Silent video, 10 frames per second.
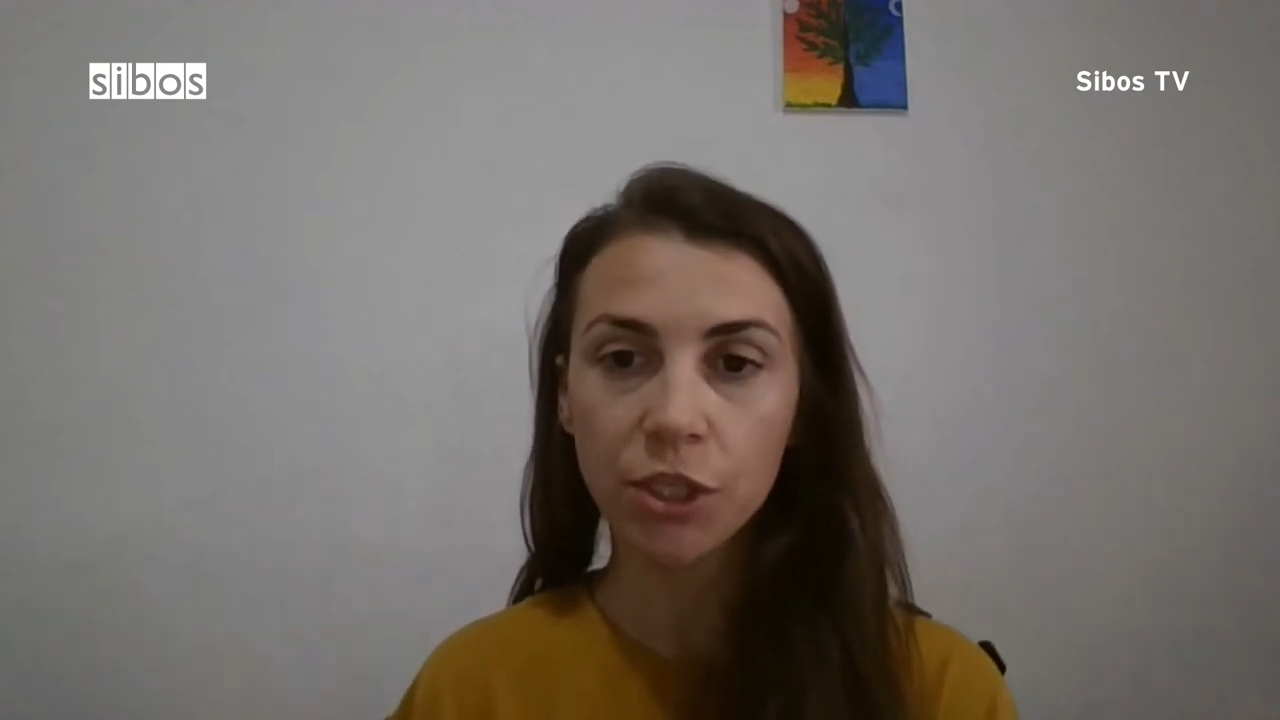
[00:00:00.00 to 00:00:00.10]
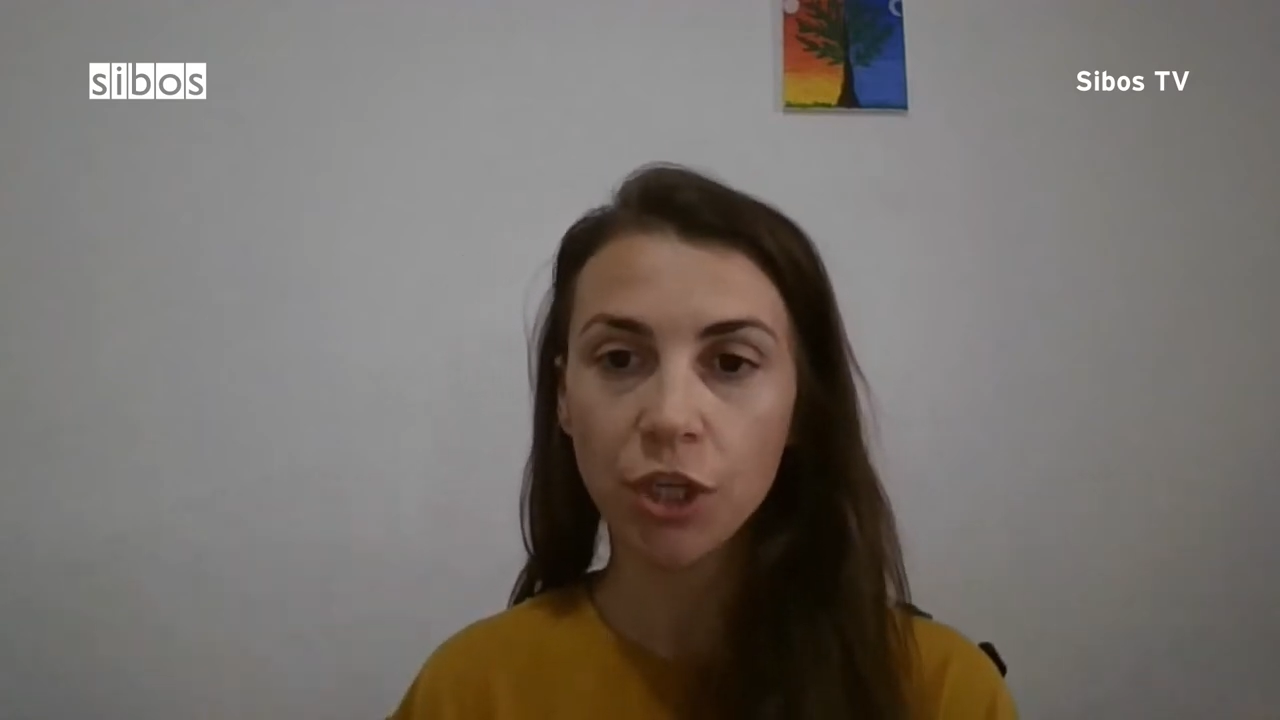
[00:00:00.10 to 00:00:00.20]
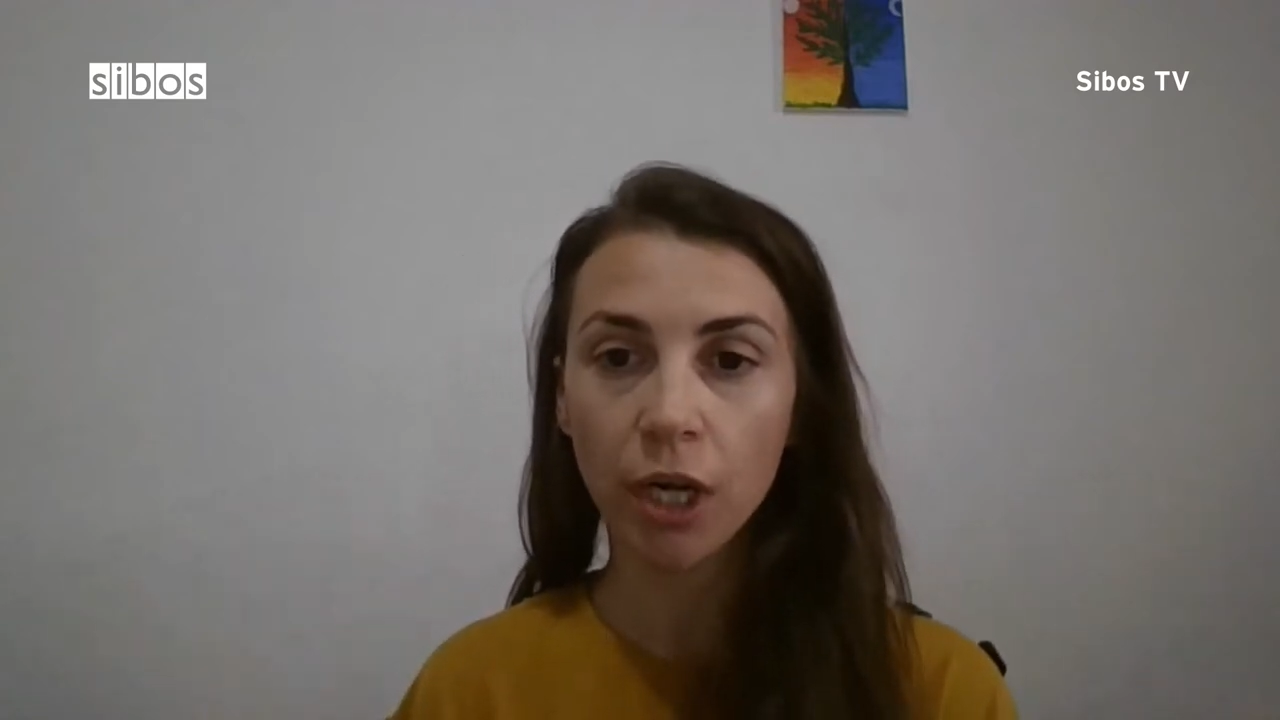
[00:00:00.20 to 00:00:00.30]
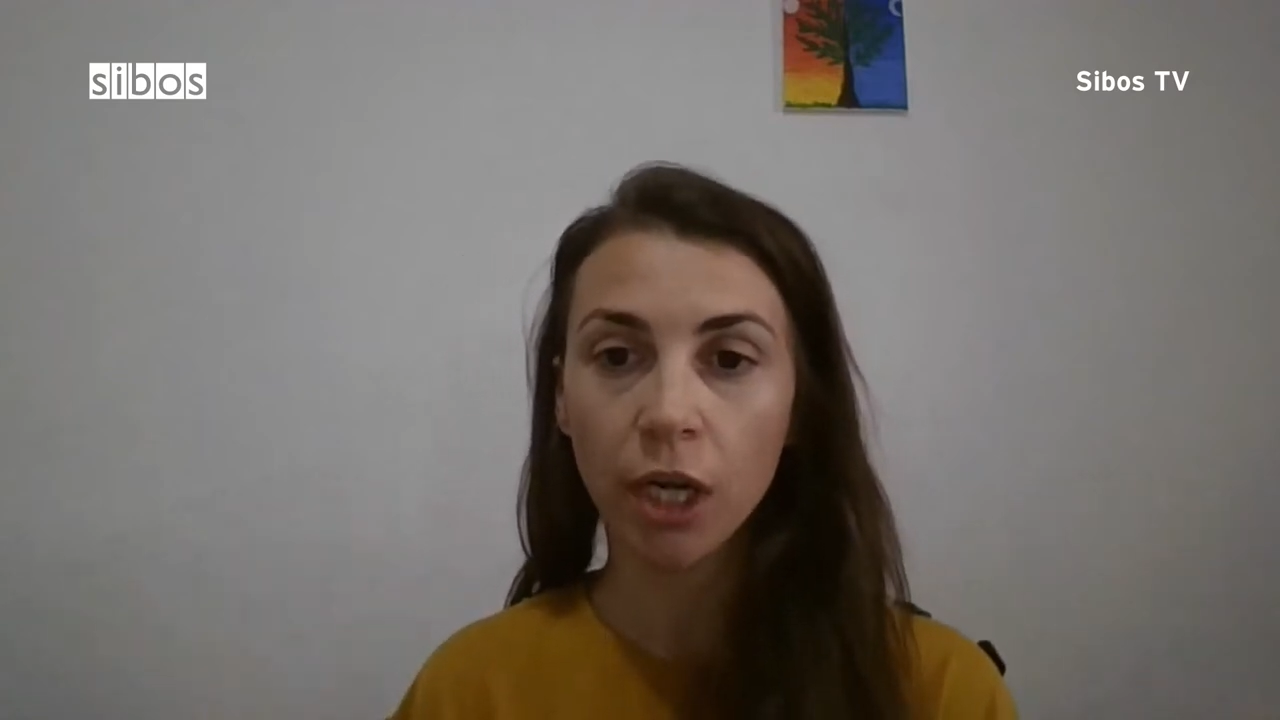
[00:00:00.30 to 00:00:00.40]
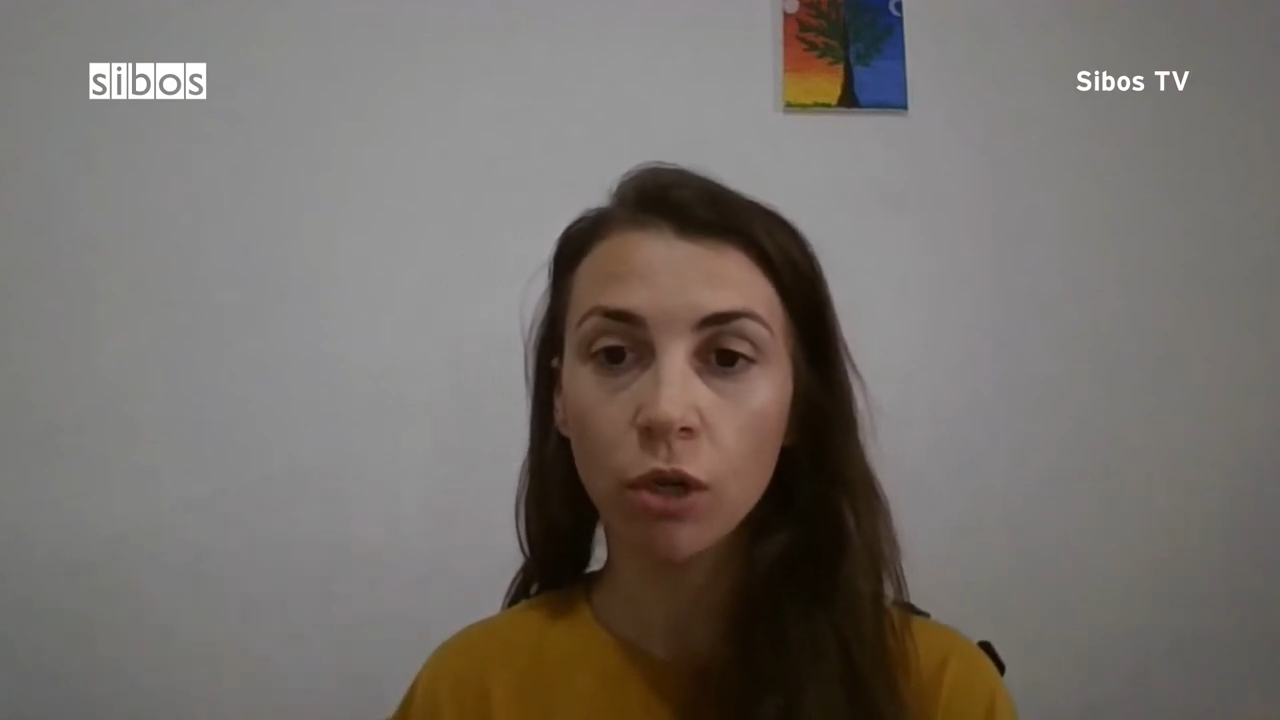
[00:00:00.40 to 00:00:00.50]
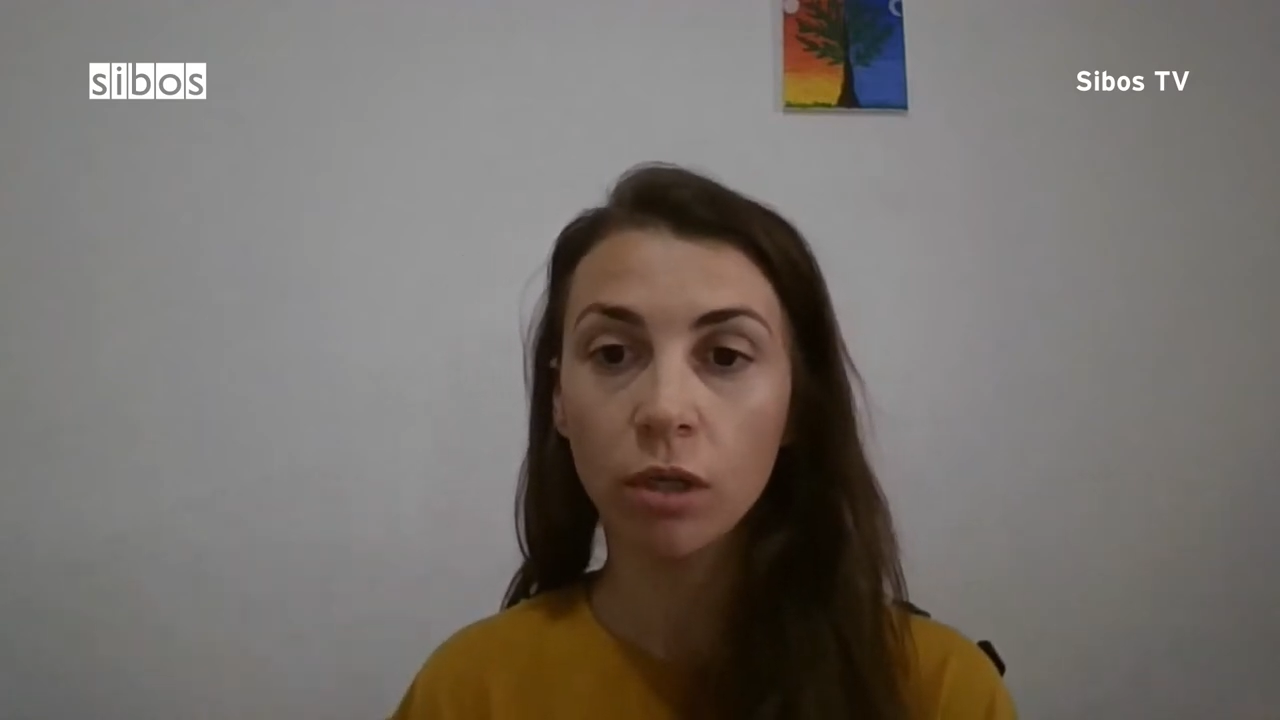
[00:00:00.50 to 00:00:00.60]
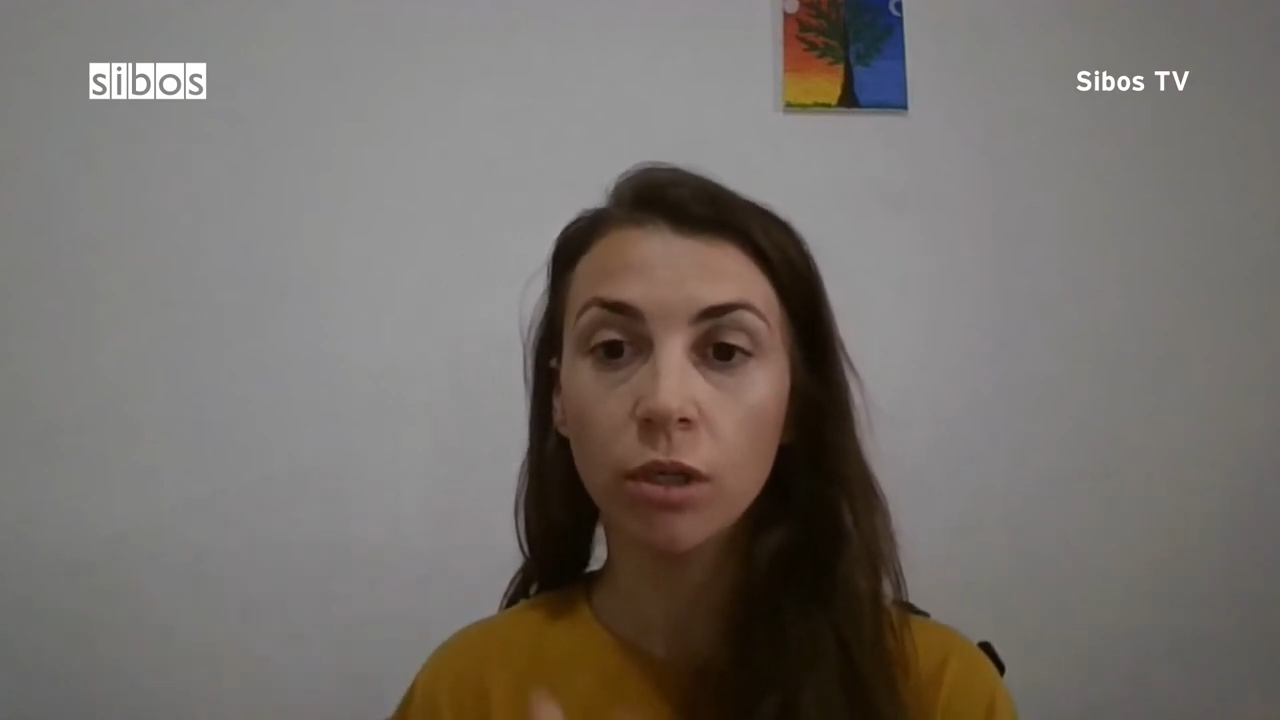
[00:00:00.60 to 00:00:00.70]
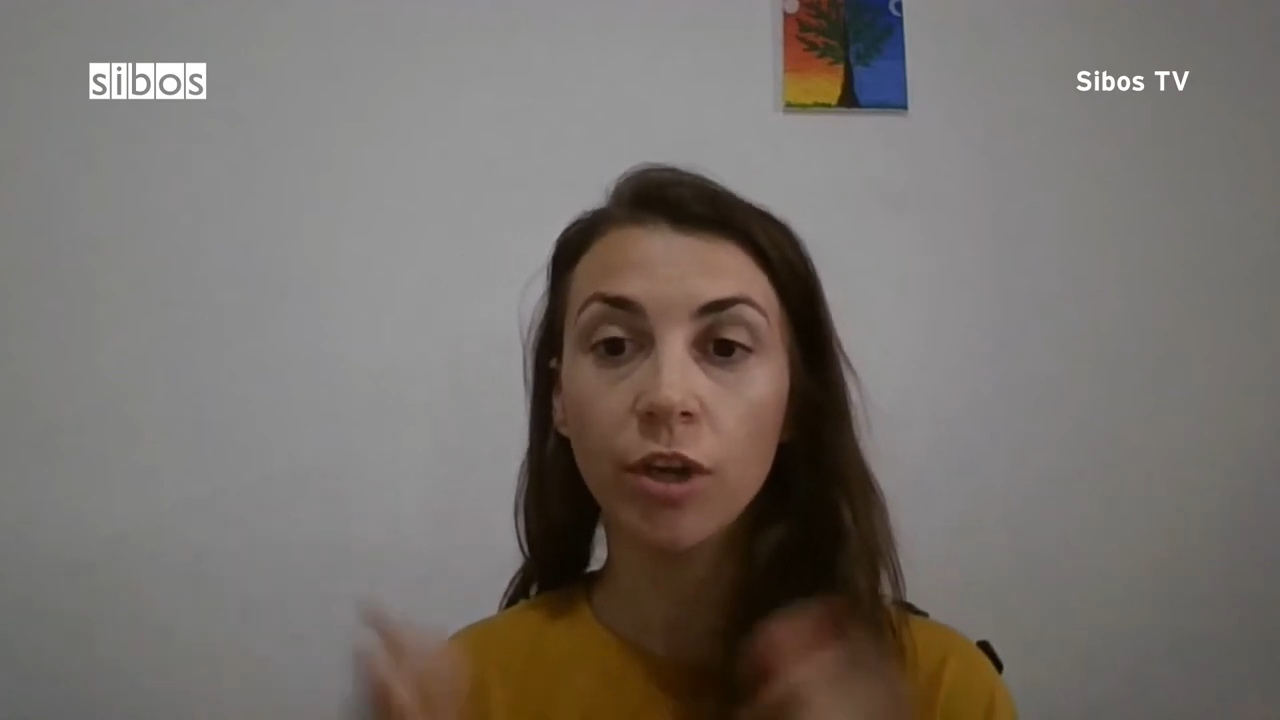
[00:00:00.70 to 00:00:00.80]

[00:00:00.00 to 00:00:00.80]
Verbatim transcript: starting